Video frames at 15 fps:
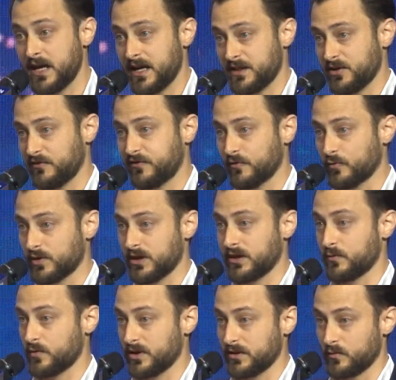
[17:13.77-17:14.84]
and therefore
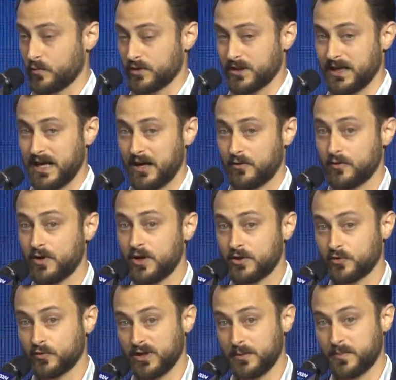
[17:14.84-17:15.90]
would allow
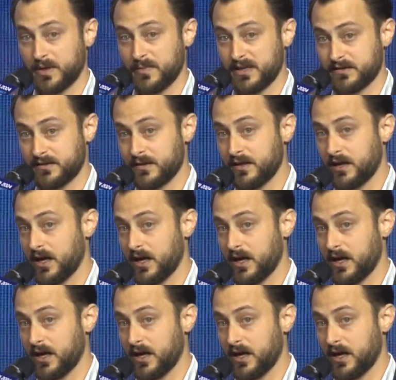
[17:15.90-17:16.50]
to implement